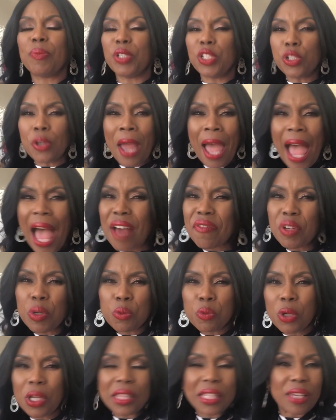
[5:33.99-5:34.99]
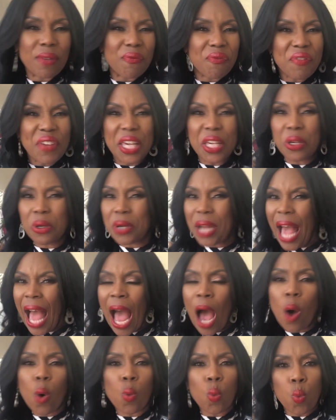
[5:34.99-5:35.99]
but you haven't really figured
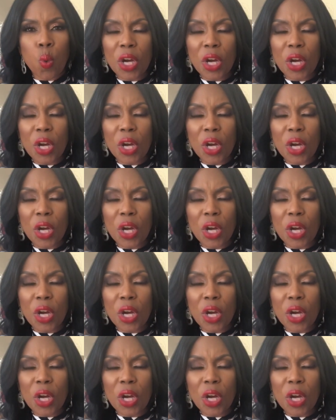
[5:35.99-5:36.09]
out